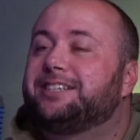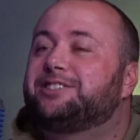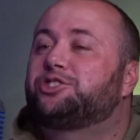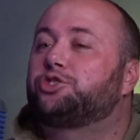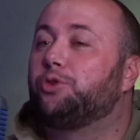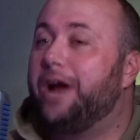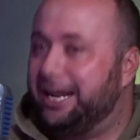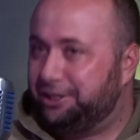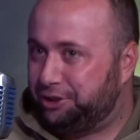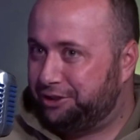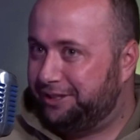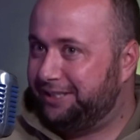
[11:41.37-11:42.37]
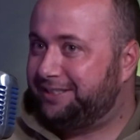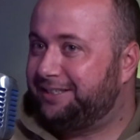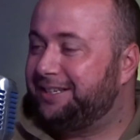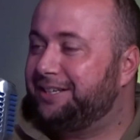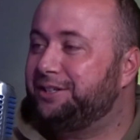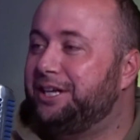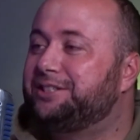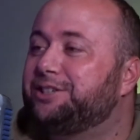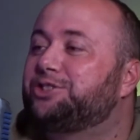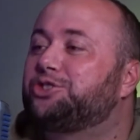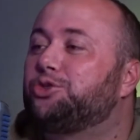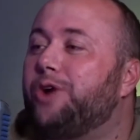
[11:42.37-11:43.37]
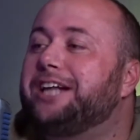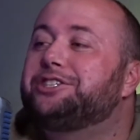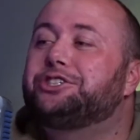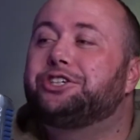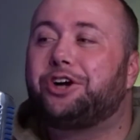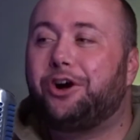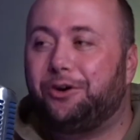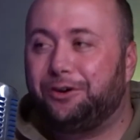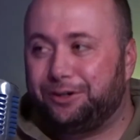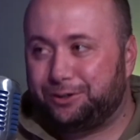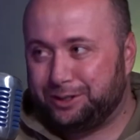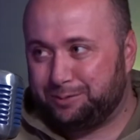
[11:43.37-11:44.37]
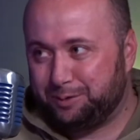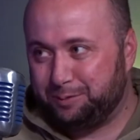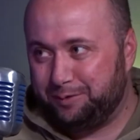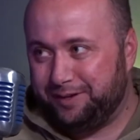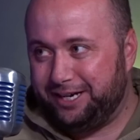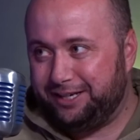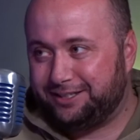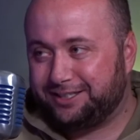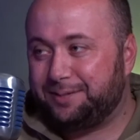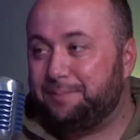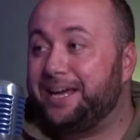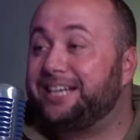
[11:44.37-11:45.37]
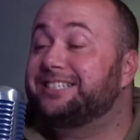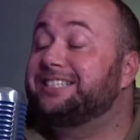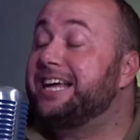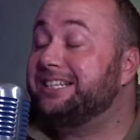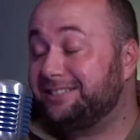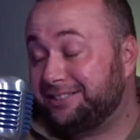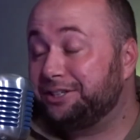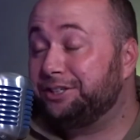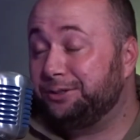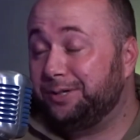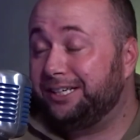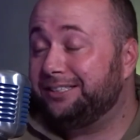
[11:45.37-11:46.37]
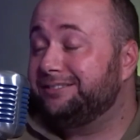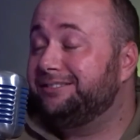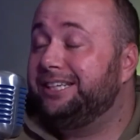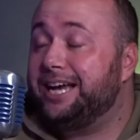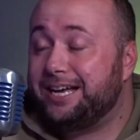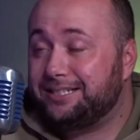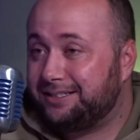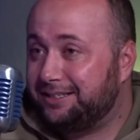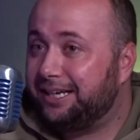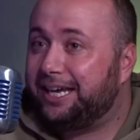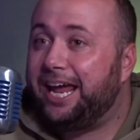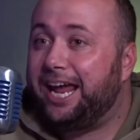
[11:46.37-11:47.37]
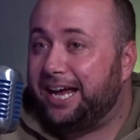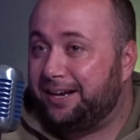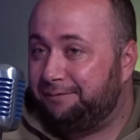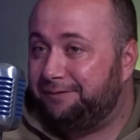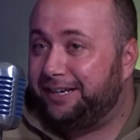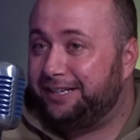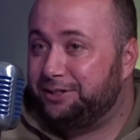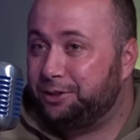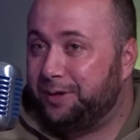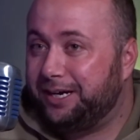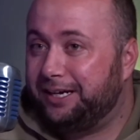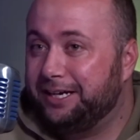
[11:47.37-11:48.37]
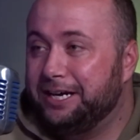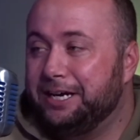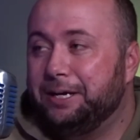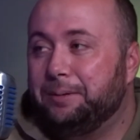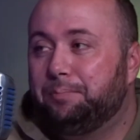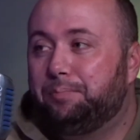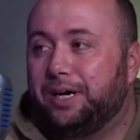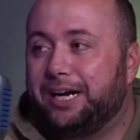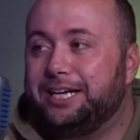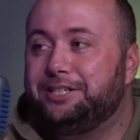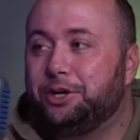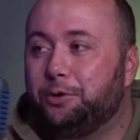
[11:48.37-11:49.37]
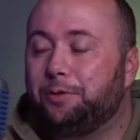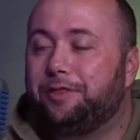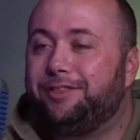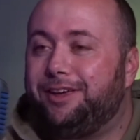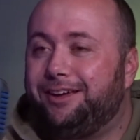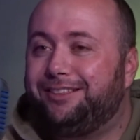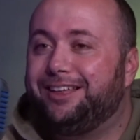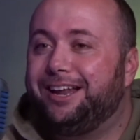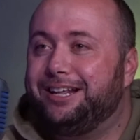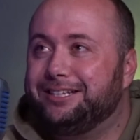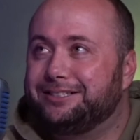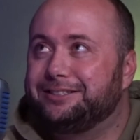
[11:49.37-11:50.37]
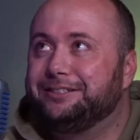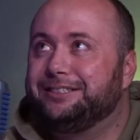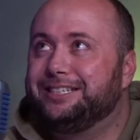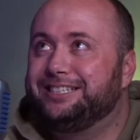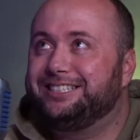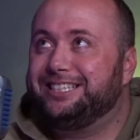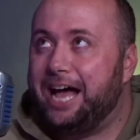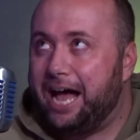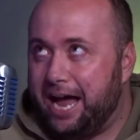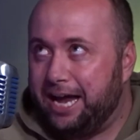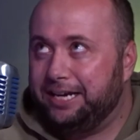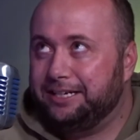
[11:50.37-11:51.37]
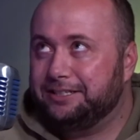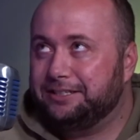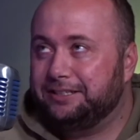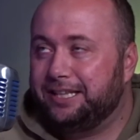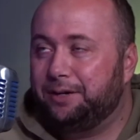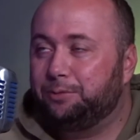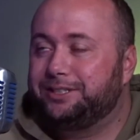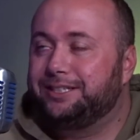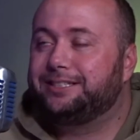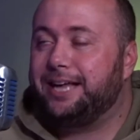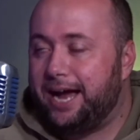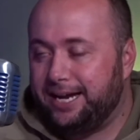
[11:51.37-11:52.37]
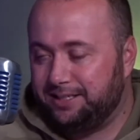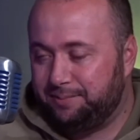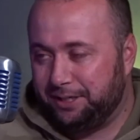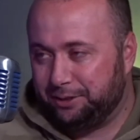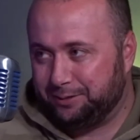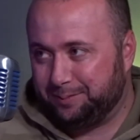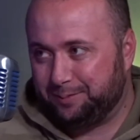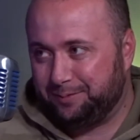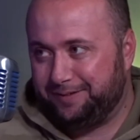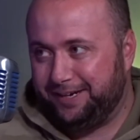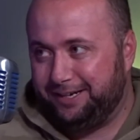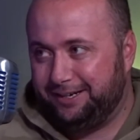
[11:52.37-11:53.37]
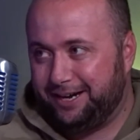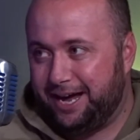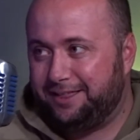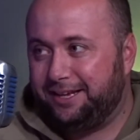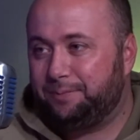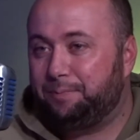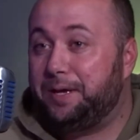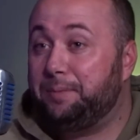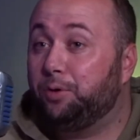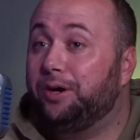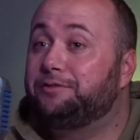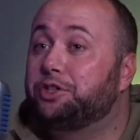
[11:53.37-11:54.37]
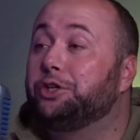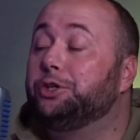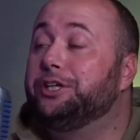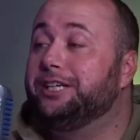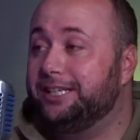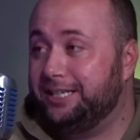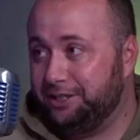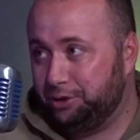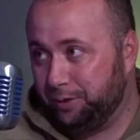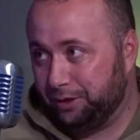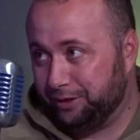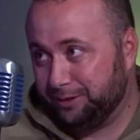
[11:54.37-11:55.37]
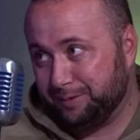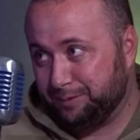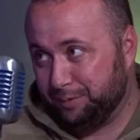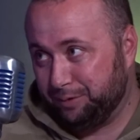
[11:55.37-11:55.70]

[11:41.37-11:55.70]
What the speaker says: a stretch. Yeah. It's a stretch to call it a Christmas movie. Does it make sense to do it? Yes, sure. It can fit into it. But I don't think that it was designed to be a Christmas movie. I think people have turned it into a Christmas